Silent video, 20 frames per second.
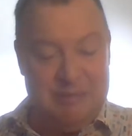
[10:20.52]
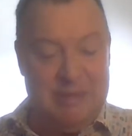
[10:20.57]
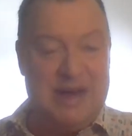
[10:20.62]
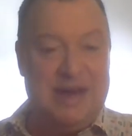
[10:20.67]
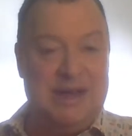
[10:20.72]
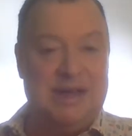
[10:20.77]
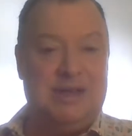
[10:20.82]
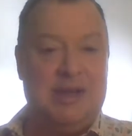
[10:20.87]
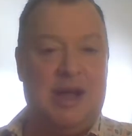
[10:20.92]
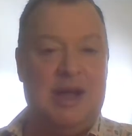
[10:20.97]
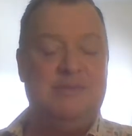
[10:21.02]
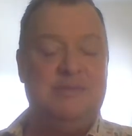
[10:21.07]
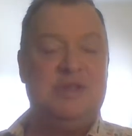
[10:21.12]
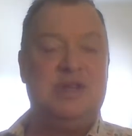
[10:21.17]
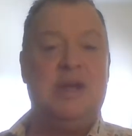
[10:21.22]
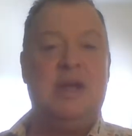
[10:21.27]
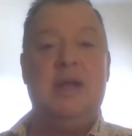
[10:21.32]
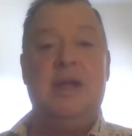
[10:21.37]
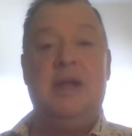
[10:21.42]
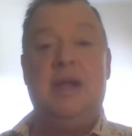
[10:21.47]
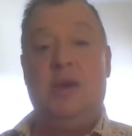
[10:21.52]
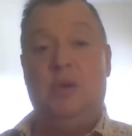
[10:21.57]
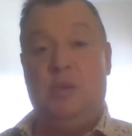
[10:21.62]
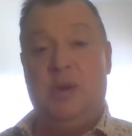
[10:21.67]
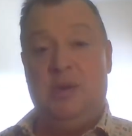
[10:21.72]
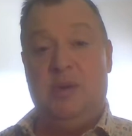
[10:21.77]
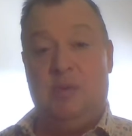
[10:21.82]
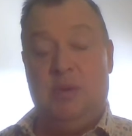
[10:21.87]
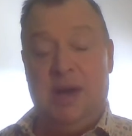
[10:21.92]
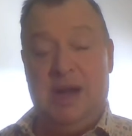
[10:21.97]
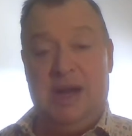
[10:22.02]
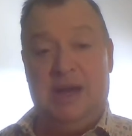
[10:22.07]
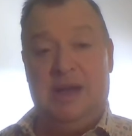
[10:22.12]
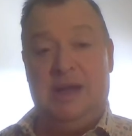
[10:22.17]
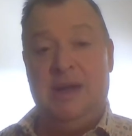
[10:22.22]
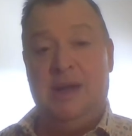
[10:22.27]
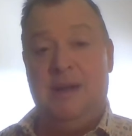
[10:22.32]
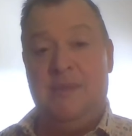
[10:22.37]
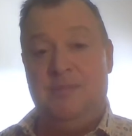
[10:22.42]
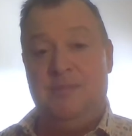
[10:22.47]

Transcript: many times we read,